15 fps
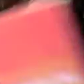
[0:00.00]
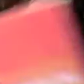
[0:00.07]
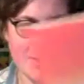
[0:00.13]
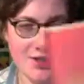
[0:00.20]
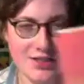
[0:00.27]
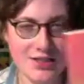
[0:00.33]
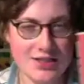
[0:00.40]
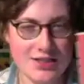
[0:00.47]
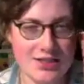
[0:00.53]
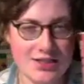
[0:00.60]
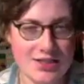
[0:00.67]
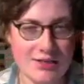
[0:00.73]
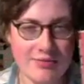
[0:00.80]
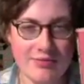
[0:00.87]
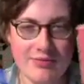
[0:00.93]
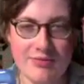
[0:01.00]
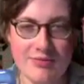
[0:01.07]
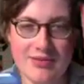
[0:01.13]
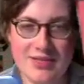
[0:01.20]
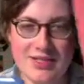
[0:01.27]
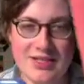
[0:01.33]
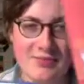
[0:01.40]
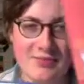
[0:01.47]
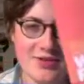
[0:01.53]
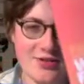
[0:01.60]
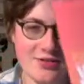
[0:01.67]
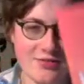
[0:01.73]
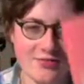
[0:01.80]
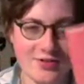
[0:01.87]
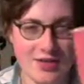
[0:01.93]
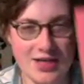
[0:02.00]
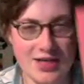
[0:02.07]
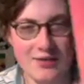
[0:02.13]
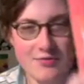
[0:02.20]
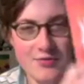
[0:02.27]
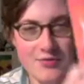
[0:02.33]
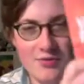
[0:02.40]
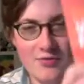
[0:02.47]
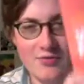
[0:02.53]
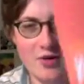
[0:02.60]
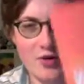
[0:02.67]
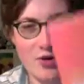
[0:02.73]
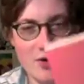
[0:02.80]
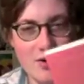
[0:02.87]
used to the depth perception of the camera, but